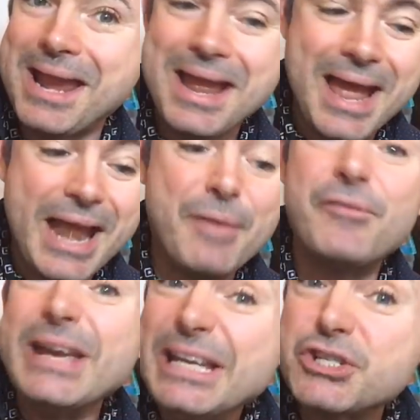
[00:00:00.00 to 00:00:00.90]
And then
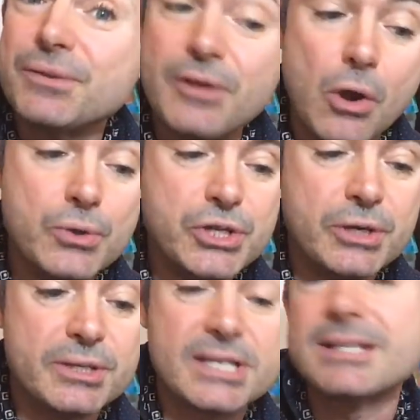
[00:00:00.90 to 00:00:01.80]
for each of those, you
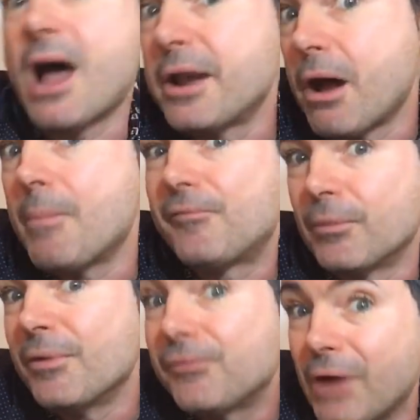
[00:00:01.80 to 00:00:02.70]
can slide up
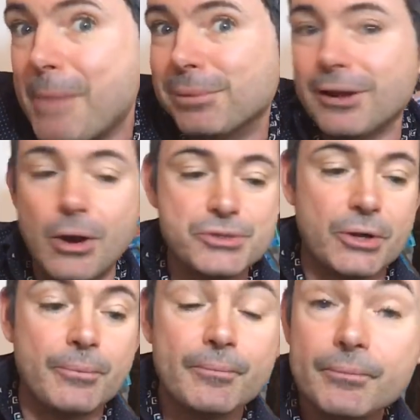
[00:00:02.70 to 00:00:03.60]
from a fret below,
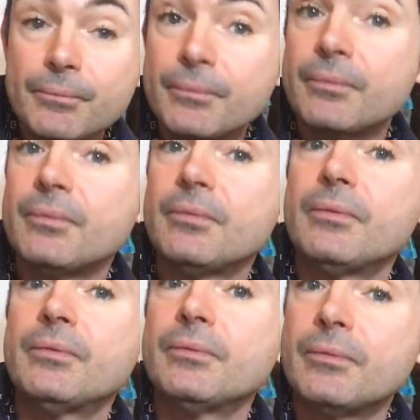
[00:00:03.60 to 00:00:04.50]
so.
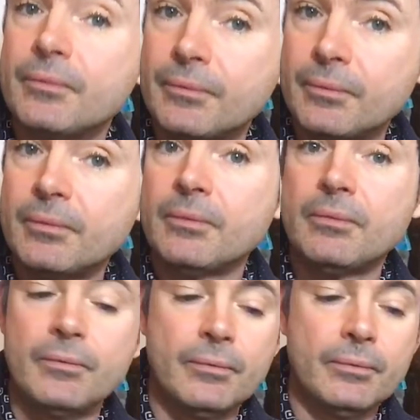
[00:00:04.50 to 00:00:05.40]

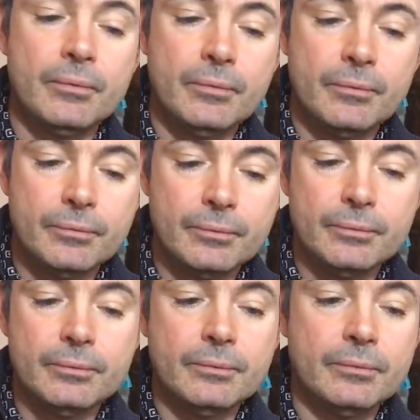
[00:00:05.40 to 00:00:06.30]

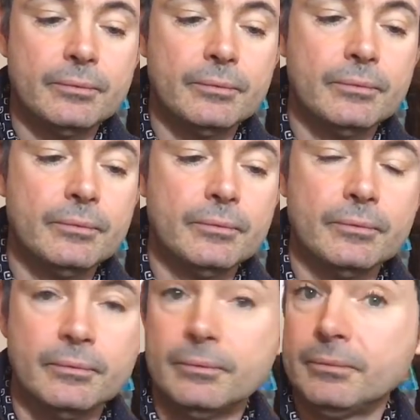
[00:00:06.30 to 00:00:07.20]

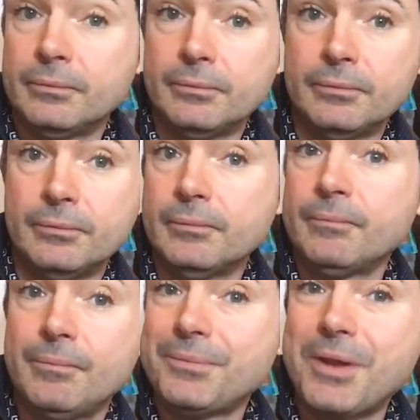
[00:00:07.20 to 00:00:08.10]

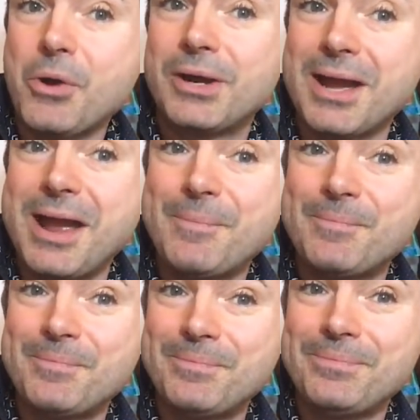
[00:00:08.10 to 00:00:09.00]
Okay?
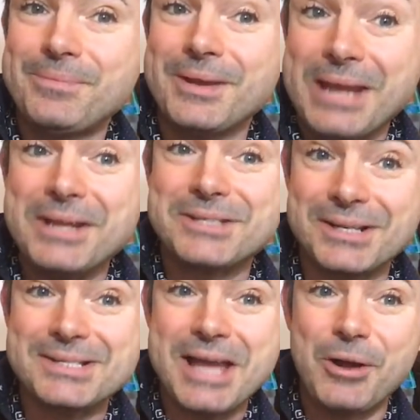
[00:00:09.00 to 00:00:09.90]
And then it's
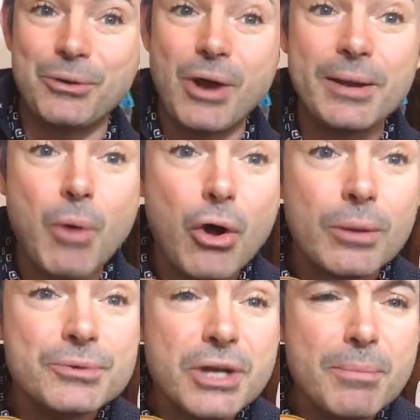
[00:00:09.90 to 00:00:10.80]
gonna sound great.
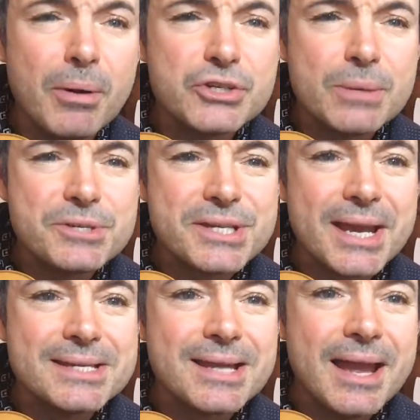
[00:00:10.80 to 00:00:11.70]
Welcome, Jim. Jim
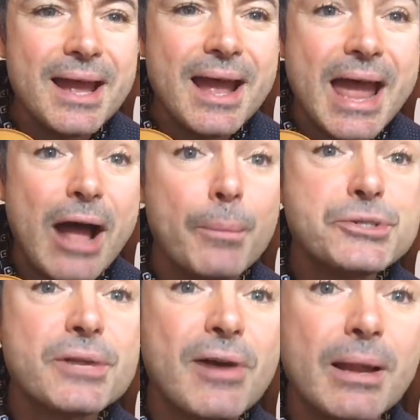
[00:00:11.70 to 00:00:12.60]
says,
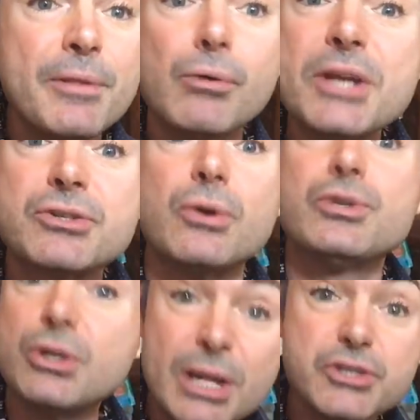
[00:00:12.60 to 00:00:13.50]
helps develop the rest
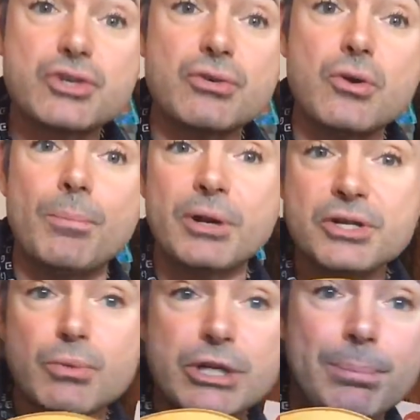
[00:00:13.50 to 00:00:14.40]
stroke too. That's true,
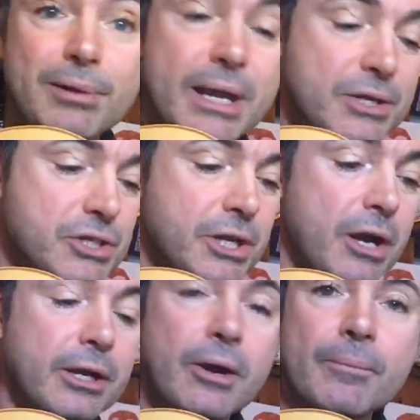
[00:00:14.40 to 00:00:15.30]
because when you play these, you
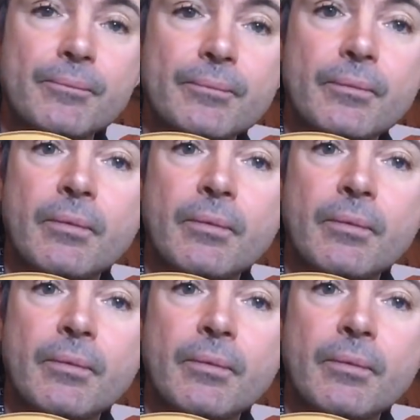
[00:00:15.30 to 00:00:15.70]
kind of go, okay,